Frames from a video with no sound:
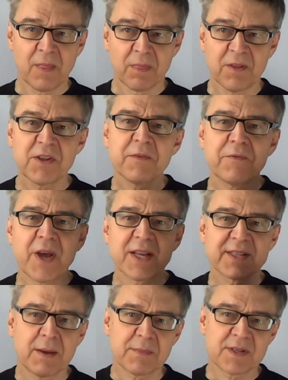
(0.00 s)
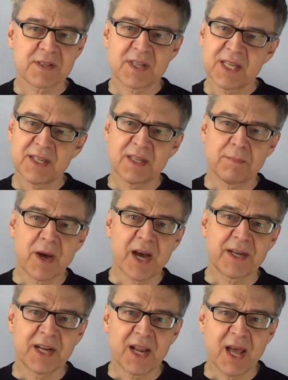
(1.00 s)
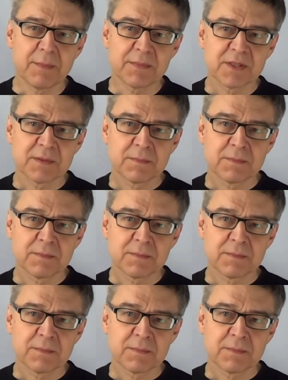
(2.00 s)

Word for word: This effect can be seen in mining lamps.